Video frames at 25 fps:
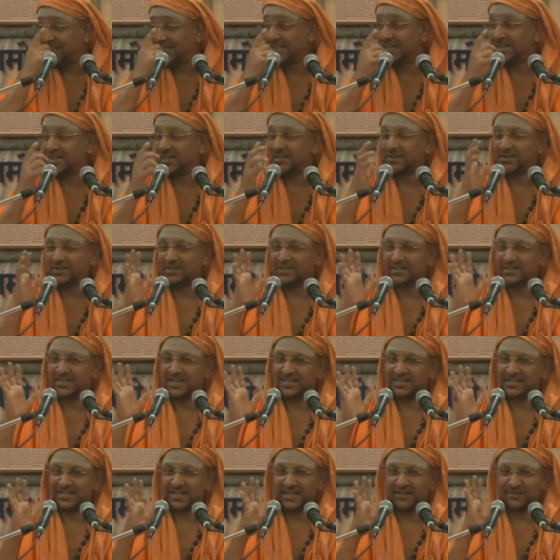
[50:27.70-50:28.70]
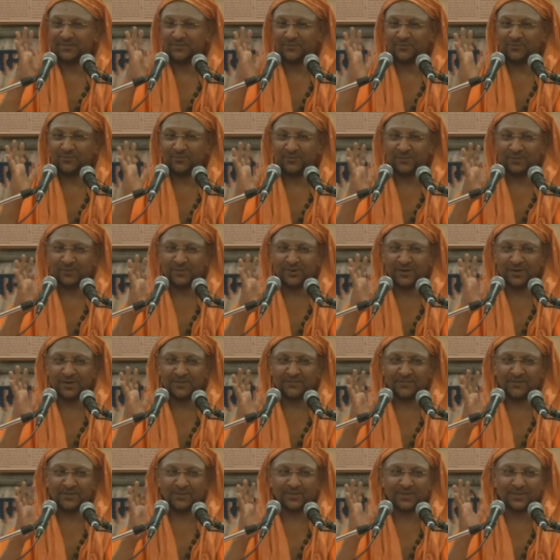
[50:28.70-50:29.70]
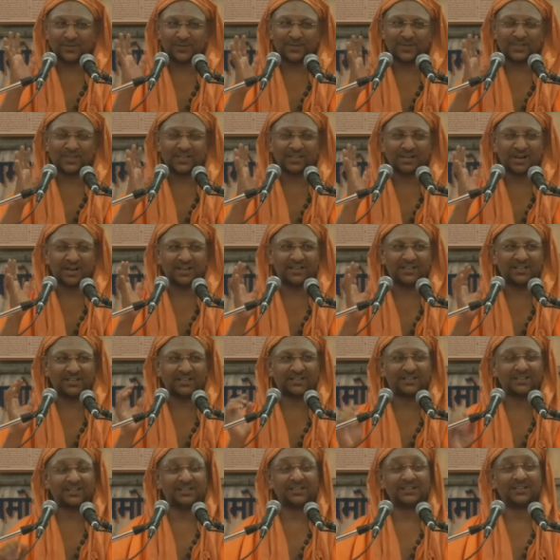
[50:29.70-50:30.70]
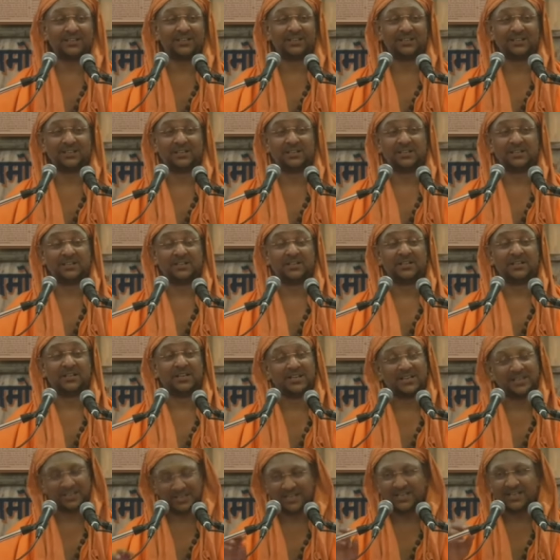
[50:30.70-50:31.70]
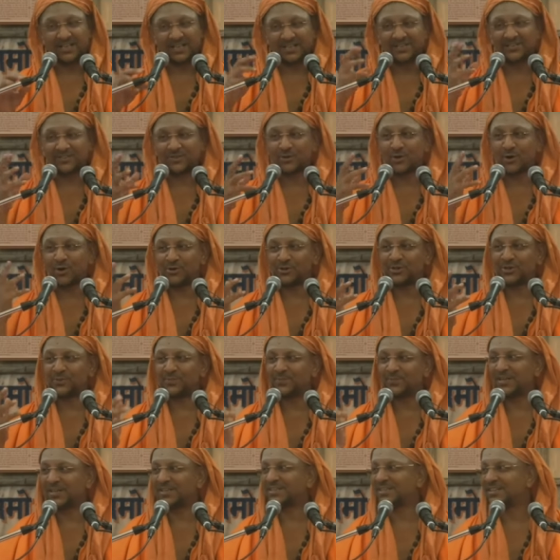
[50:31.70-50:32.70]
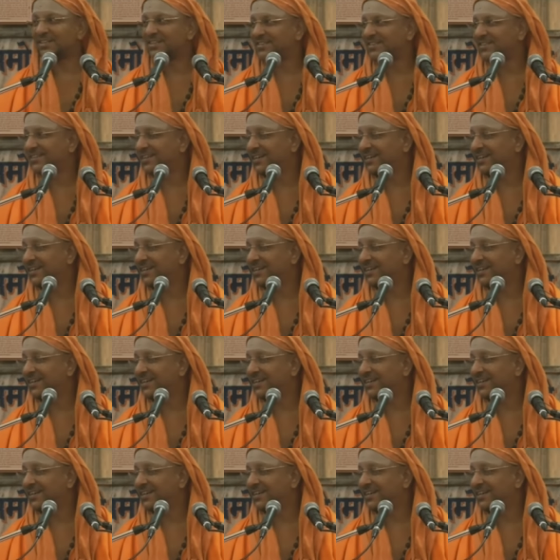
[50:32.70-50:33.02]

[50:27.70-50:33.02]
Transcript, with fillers: that daytime full uh, we will be studying. In his contemplation, he